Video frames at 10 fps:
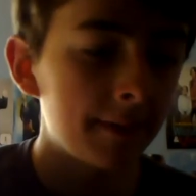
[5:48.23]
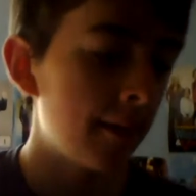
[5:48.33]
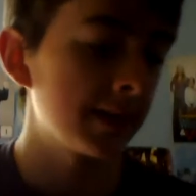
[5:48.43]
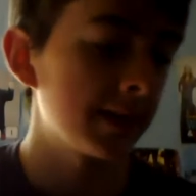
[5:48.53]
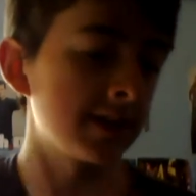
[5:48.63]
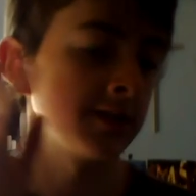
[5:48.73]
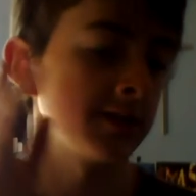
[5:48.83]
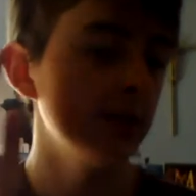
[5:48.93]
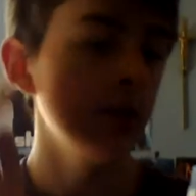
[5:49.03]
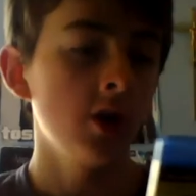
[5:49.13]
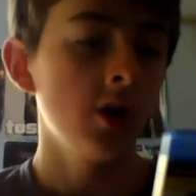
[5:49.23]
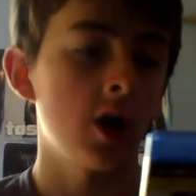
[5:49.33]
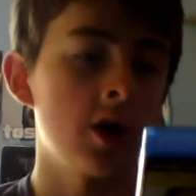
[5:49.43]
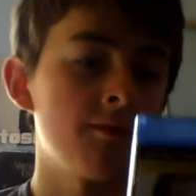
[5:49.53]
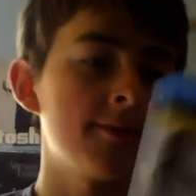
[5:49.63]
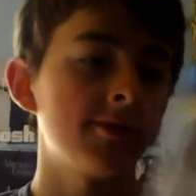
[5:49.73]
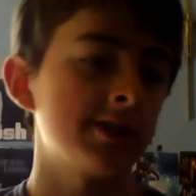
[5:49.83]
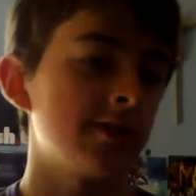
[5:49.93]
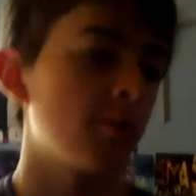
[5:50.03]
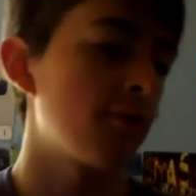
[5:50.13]
about because uh, Robert De
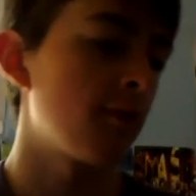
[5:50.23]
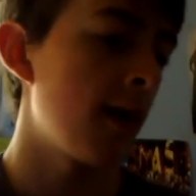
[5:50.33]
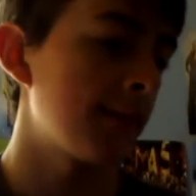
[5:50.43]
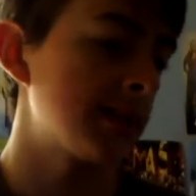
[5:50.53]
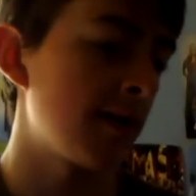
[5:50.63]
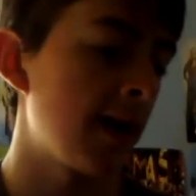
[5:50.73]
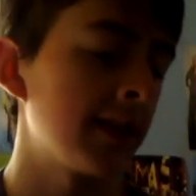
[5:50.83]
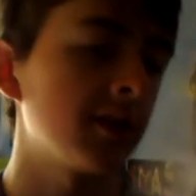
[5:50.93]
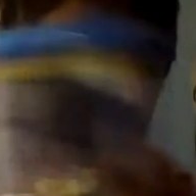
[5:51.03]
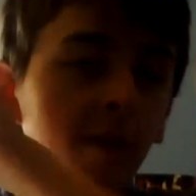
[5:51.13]
Niro promised Bradley Cooper